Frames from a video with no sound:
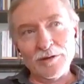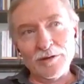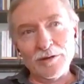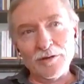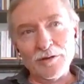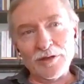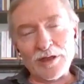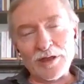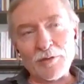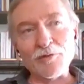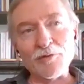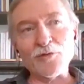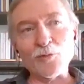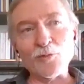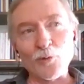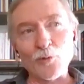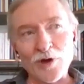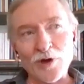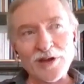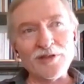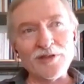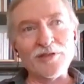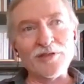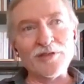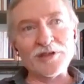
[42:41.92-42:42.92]
that was
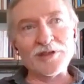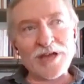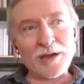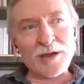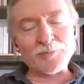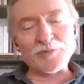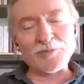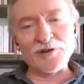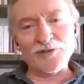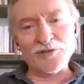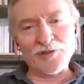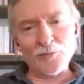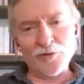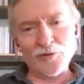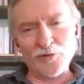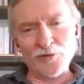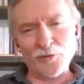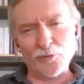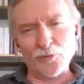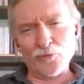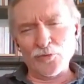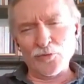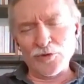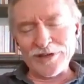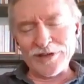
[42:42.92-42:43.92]
one of the chapters that was
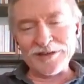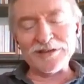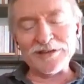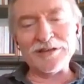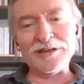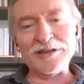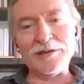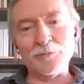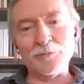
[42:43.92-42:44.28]
really